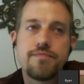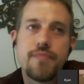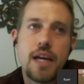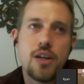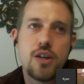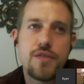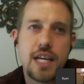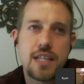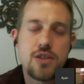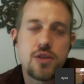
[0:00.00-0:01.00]
don't know if
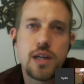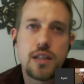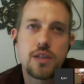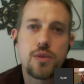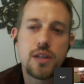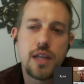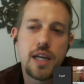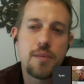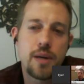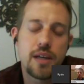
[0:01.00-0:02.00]
that's directly
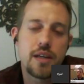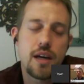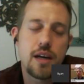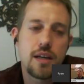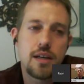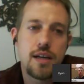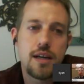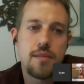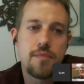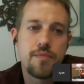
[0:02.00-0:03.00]
related, but
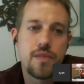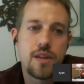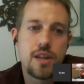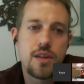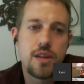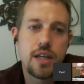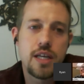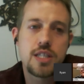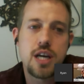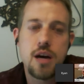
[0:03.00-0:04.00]
it
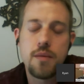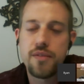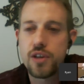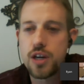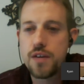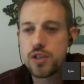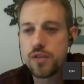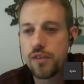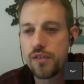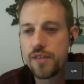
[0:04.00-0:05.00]
is common for golfers
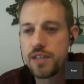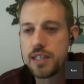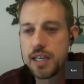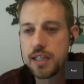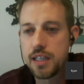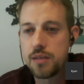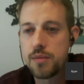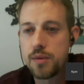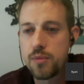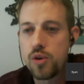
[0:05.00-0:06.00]
over 50 tend to get a
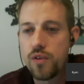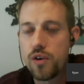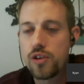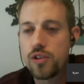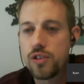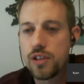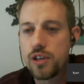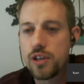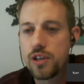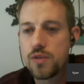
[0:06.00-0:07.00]
little bit more vertical in their
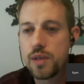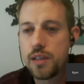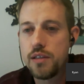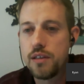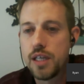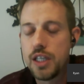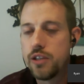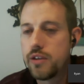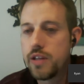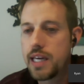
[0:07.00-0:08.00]
golf swing. You
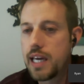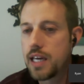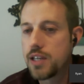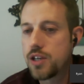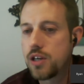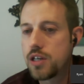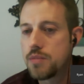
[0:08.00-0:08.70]
know, they can't turn as